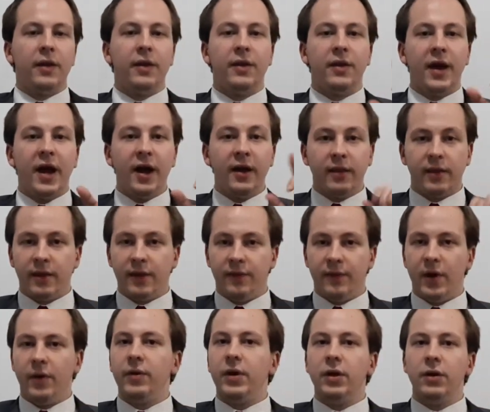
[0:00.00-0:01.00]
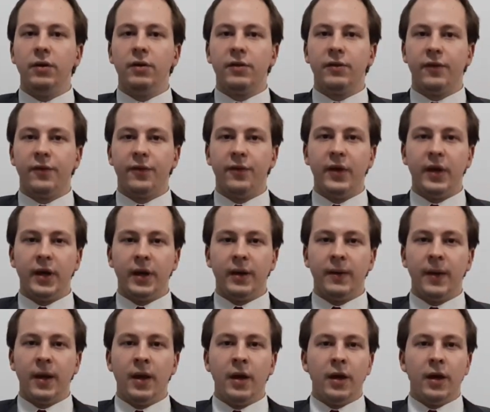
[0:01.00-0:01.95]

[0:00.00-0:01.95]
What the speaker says: that's a very useful thing.